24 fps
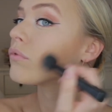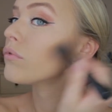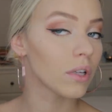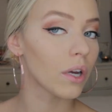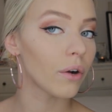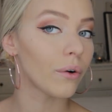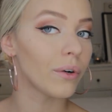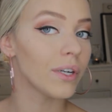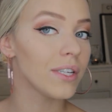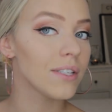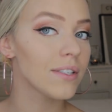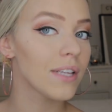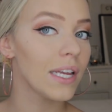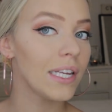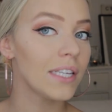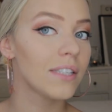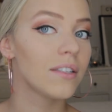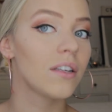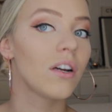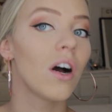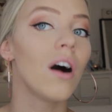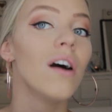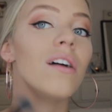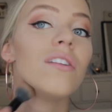I always
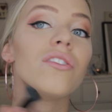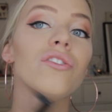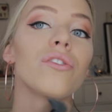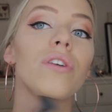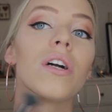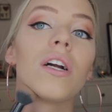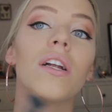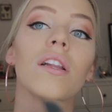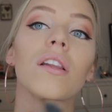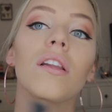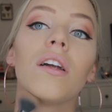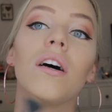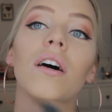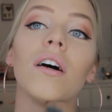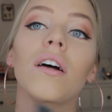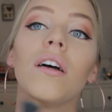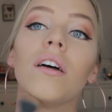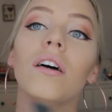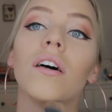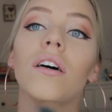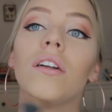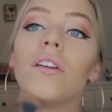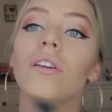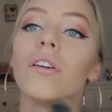like contour a
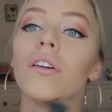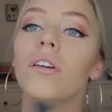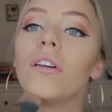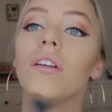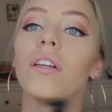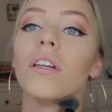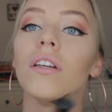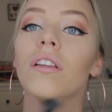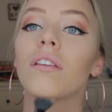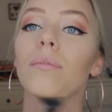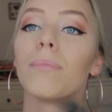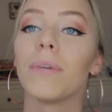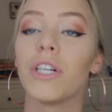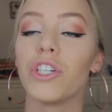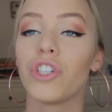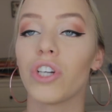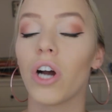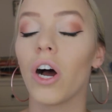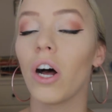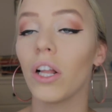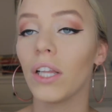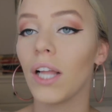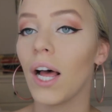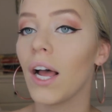lot underneath my
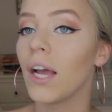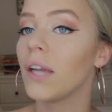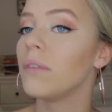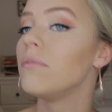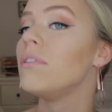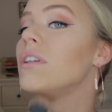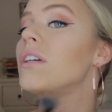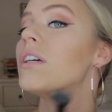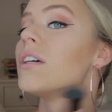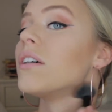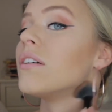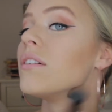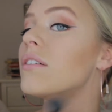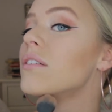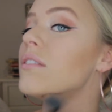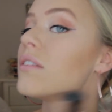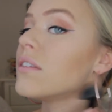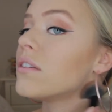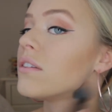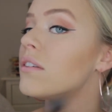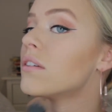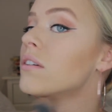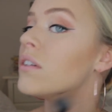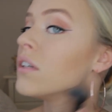jawline
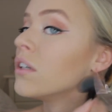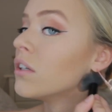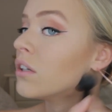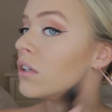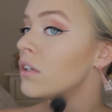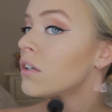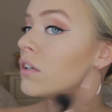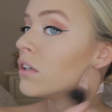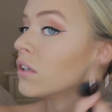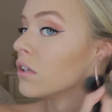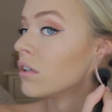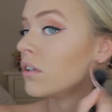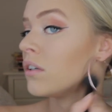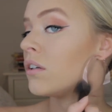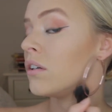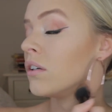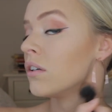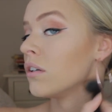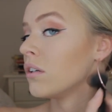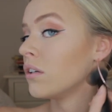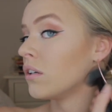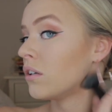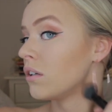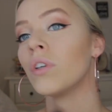because
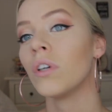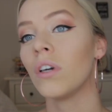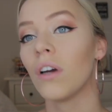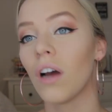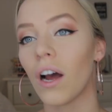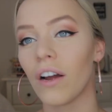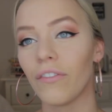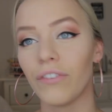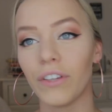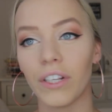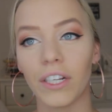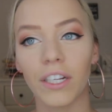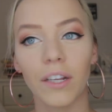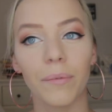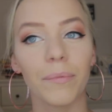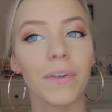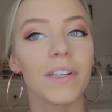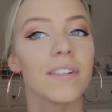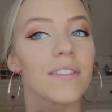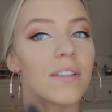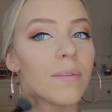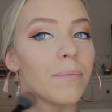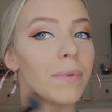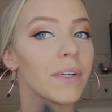I feel like it
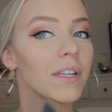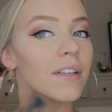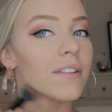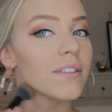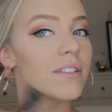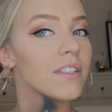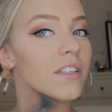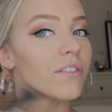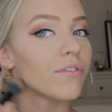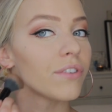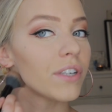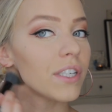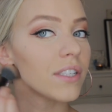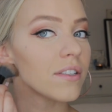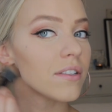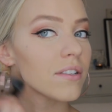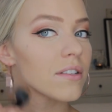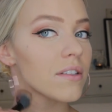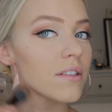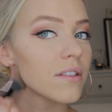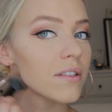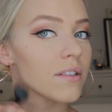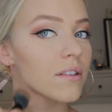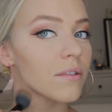makes the biggest
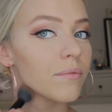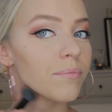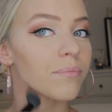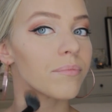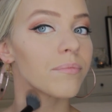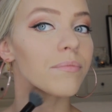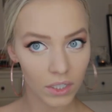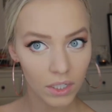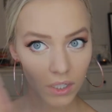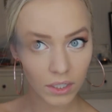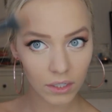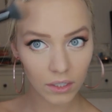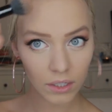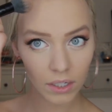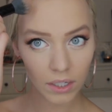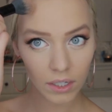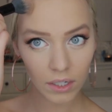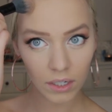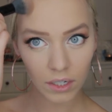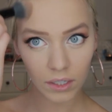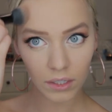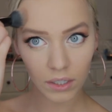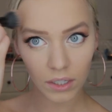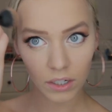difference. And
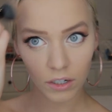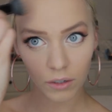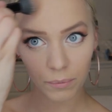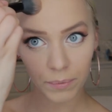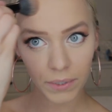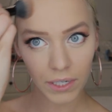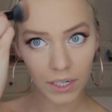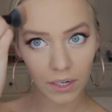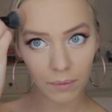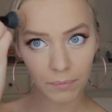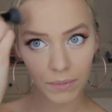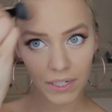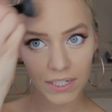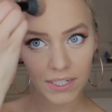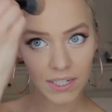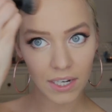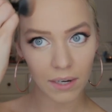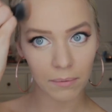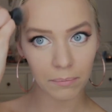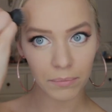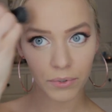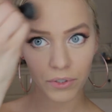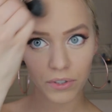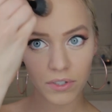then a little bit on my
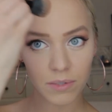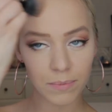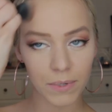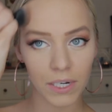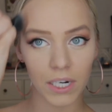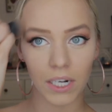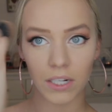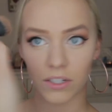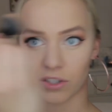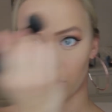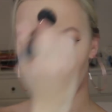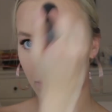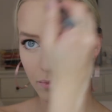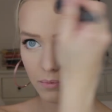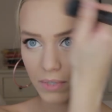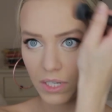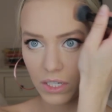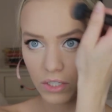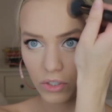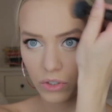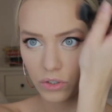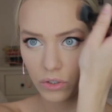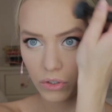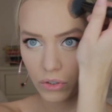temples, but not too
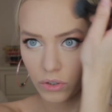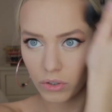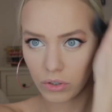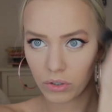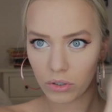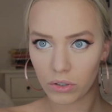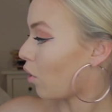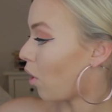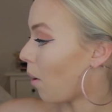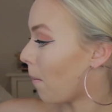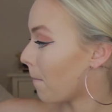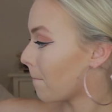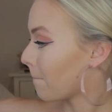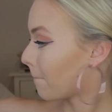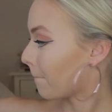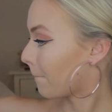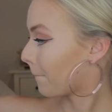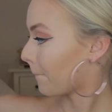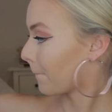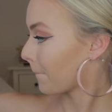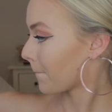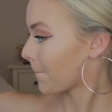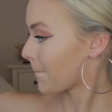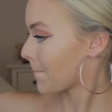much. Cool.
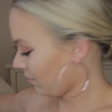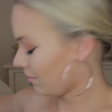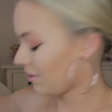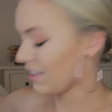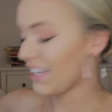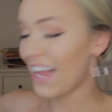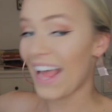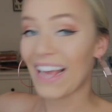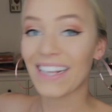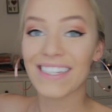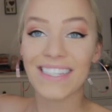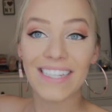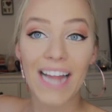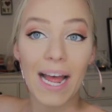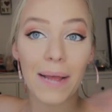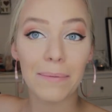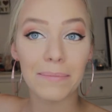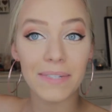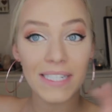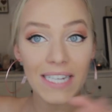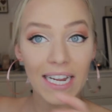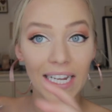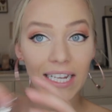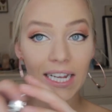Next,
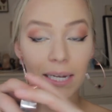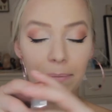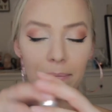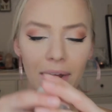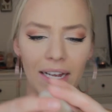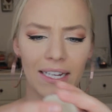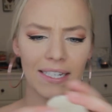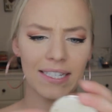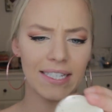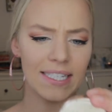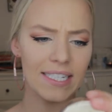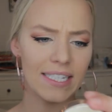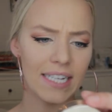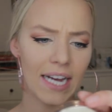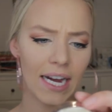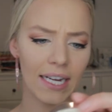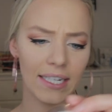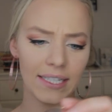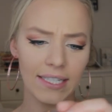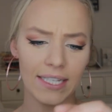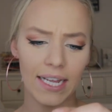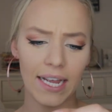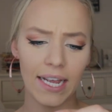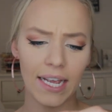I'm taking my
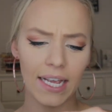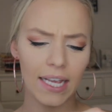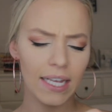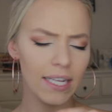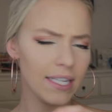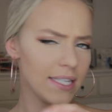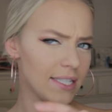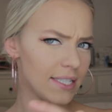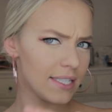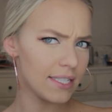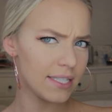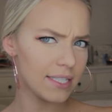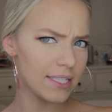Ciat